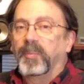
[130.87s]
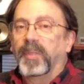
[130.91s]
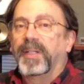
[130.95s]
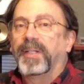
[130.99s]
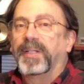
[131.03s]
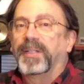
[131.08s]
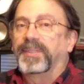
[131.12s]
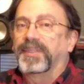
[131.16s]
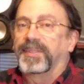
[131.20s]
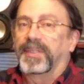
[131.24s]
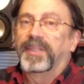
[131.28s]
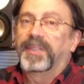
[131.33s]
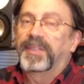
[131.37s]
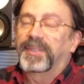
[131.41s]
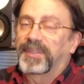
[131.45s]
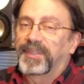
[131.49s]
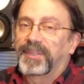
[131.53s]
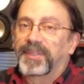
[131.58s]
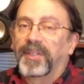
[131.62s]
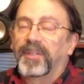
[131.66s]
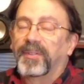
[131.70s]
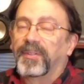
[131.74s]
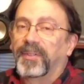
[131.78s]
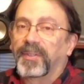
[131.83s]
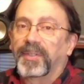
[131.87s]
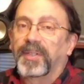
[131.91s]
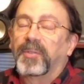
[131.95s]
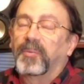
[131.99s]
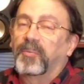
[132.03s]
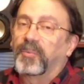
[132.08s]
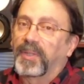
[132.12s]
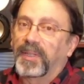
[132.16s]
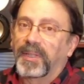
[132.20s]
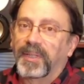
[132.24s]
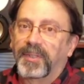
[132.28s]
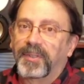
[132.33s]
minutes, and it's still
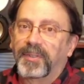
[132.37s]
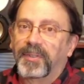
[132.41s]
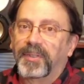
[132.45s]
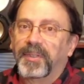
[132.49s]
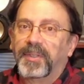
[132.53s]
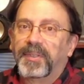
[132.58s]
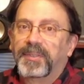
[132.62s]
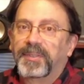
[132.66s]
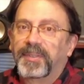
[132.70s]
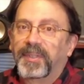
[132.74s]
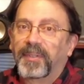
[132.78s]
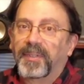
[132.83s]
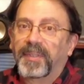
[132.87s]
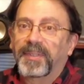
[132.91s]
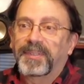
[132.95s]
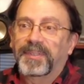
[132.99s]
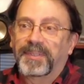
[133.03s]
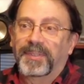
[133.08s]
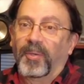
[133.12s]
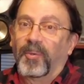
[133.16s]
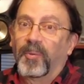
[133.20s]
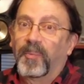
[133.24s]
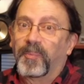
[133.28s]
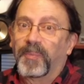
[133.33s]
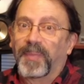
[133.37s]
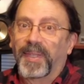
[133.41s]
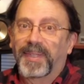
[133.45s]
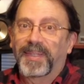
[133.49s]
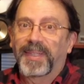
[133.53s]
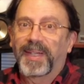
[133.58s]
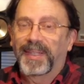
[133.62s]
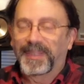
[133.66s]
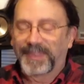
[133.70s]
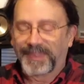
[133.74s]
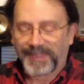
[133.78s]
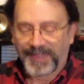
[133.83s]
looking really good. So let's hope that
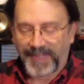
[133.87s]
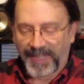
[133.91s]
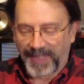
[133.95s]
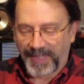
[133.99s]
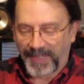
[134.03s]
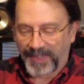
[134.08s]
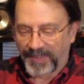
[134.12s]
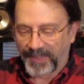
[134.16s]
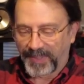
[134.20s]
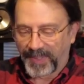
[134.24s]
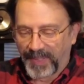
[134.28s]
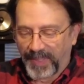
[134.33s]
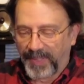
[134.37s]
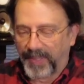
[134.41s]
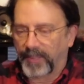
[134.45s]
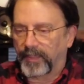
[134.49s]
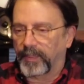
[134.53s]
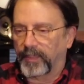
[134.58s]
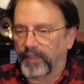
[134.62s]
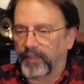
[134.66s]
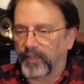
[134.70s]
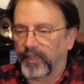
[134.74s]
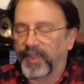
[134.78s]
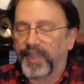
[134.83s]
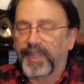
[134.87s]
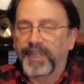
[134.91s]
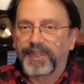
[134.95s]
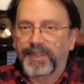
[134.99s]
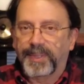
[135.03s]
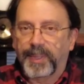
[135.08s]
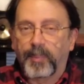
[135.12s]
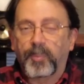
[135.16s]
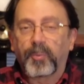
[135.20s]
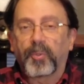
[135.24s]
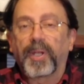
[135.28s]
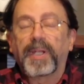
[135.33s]
that stays. With
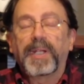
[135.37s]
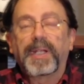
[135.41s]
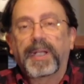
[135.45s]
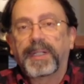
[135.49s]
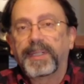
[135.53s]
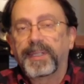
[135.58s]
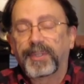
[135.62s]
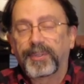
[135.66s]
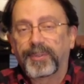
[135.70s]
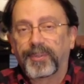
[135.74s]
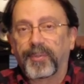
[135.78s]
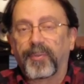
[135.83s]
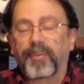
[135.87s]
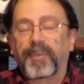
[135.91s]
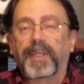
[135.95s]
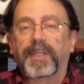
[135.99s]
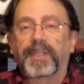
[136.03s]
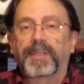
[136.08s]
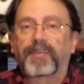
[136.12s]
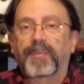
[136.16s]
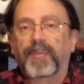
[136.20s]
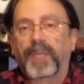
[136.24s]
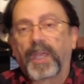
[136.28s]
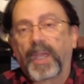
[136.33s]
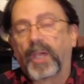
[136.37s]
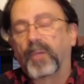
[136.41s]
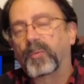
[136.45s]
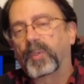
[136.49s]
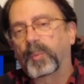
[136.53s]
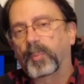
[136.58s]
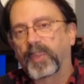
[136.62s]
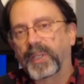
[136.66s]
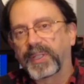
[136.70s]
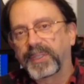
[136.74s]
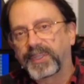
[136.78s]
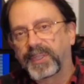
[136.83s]
this upgrade, I did two things. First, I
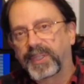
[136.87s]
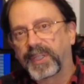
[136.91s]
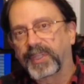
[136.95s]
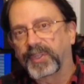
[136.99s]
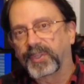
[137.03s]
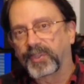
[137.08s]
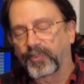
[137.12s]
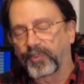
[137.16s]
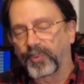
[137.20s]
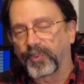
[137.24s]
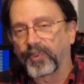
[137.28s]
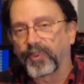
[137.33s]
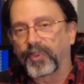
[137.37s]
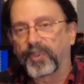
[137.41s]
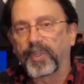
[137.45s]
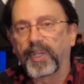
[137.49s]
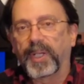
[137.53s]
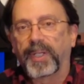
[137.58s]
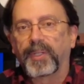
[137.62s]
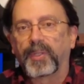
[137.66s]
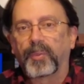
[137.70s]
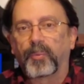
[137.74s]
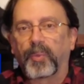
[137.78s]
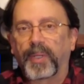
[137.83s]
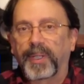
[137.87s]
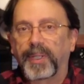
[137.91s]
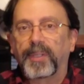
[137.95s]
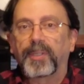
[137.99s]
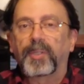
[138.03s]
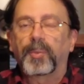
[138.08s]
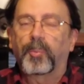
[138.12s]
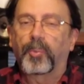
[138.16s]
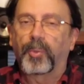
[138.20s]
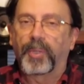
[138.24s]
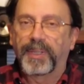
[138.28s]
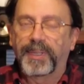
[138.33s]
replaced the extruder and the
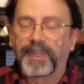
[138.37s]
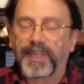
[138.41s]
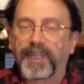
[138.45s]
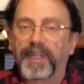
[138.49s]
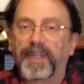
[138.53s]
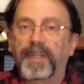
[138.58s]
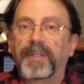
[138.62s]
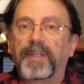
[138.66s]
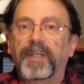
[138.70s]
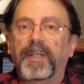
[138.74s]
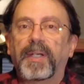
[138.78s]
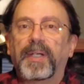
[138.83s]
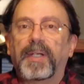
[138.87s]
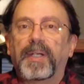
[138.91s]
regular print head,